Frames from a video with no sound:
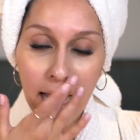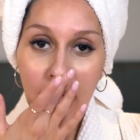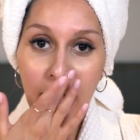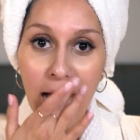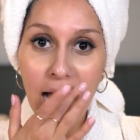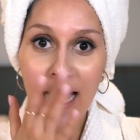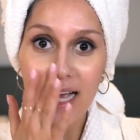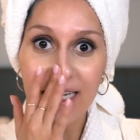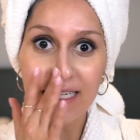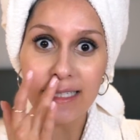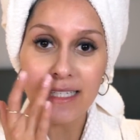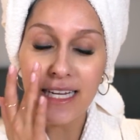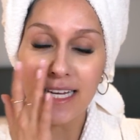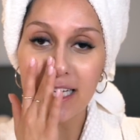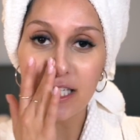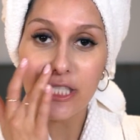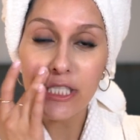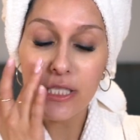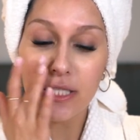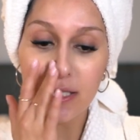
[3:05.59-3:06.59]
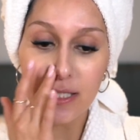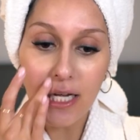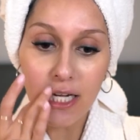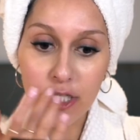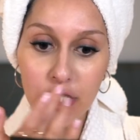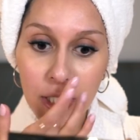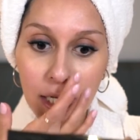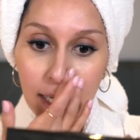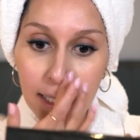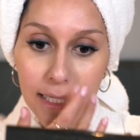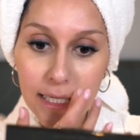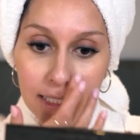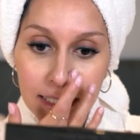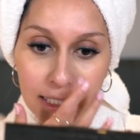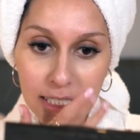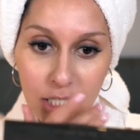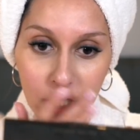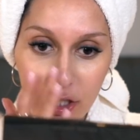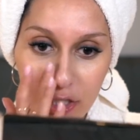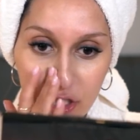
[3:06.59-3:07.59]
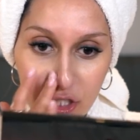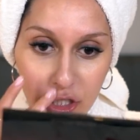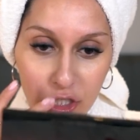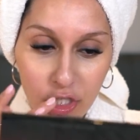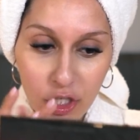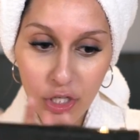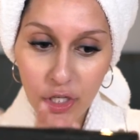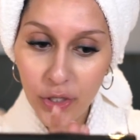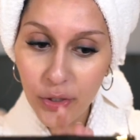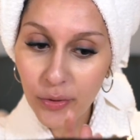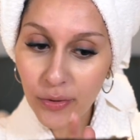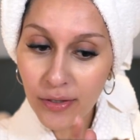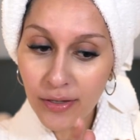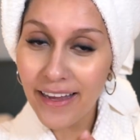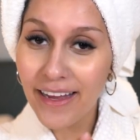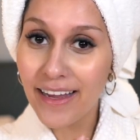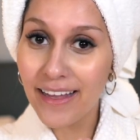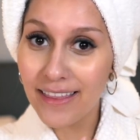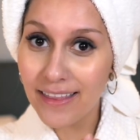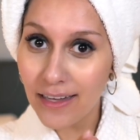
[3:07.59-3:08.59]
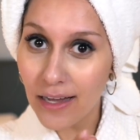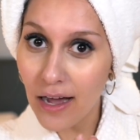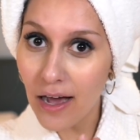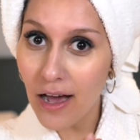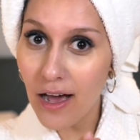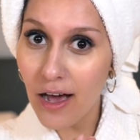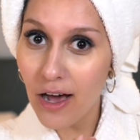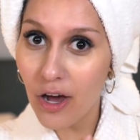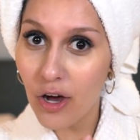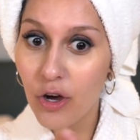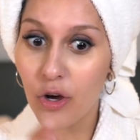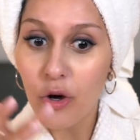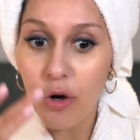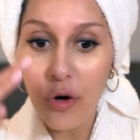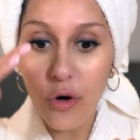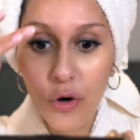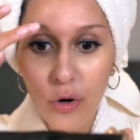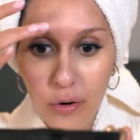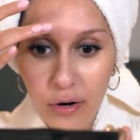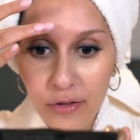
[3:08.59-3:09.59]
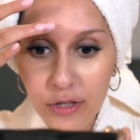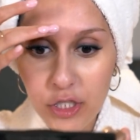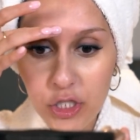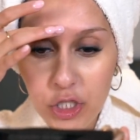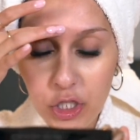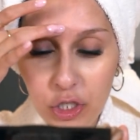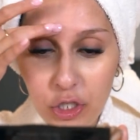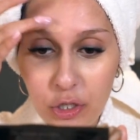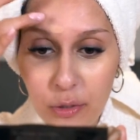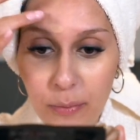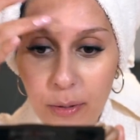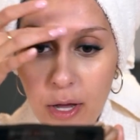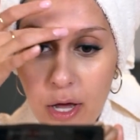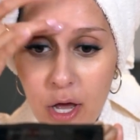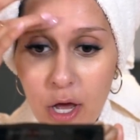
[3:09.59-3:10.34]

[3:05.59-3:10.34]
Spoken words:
And it's such an easy look to do in the car or on the tube